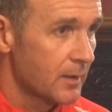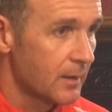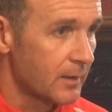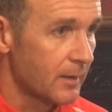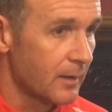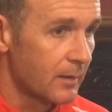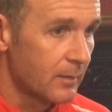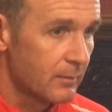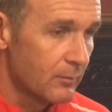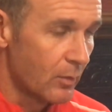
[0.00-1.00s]
and
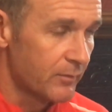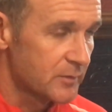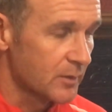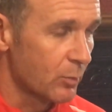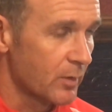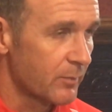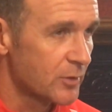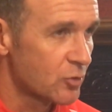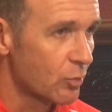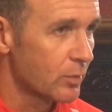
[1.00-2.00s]
obviously what they've
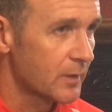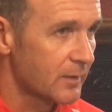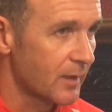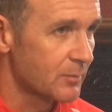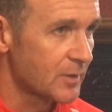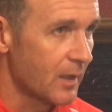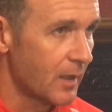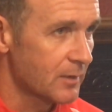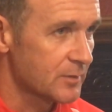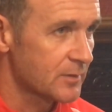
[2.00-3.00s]
been shown in terms of
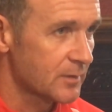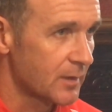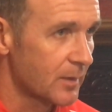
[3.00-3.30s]
Hearts'